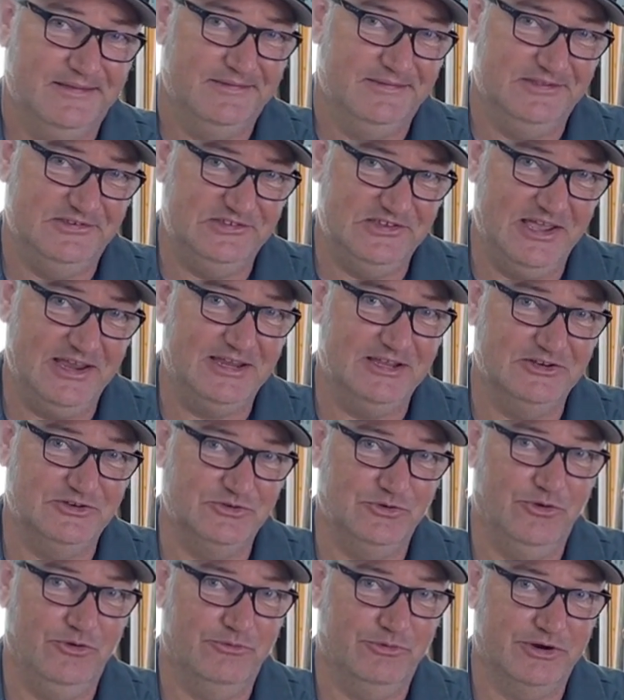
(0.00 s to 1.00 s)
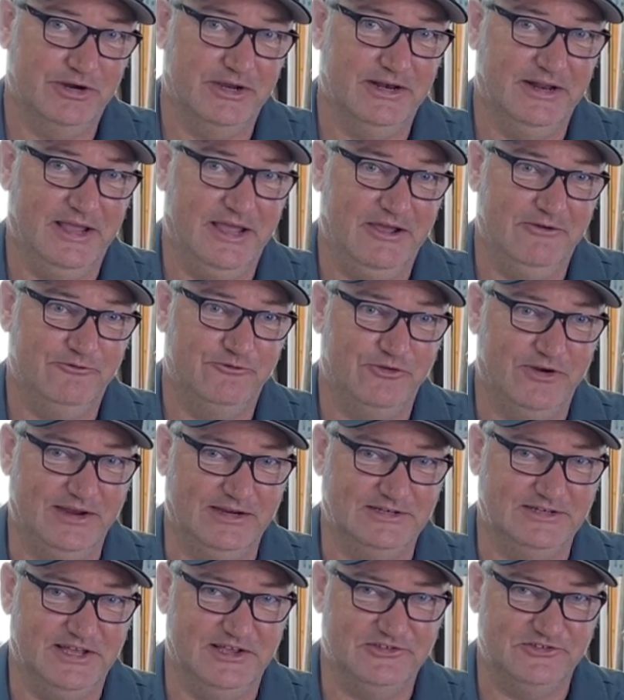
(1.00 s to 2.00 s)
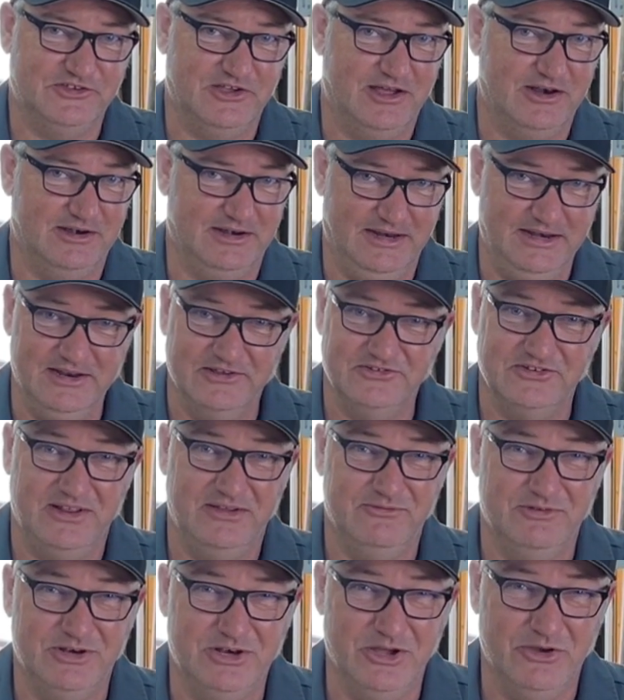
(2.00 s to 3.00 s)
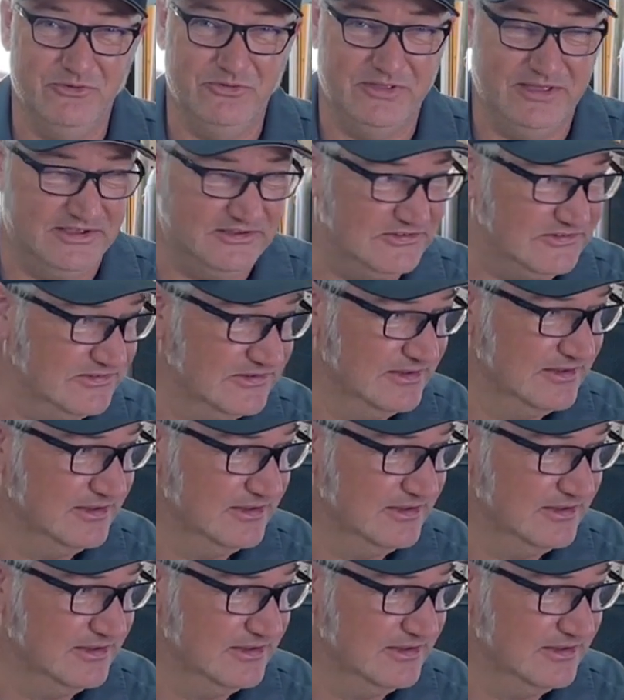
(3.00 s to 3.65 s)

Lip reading: The second tool we're going to have Frank test on, and he doesn't even know this,